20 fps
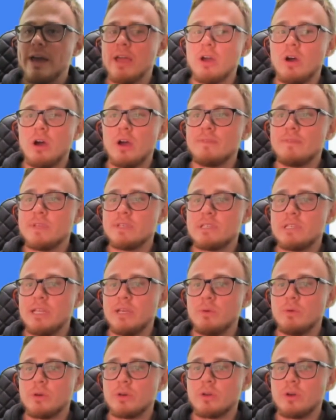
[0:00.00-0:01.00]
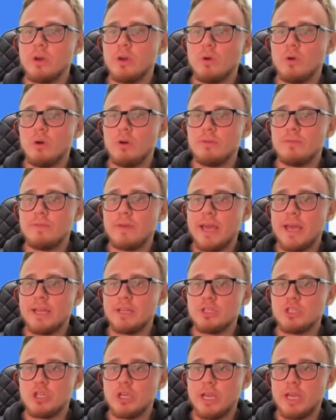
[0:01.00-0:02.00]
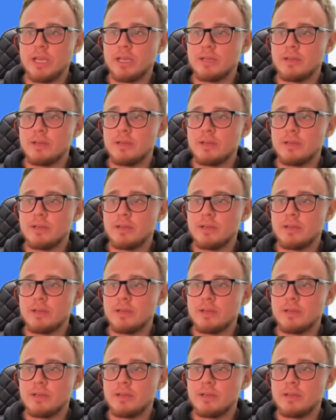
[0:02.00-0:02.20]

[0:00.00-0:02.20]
obviously would go off and check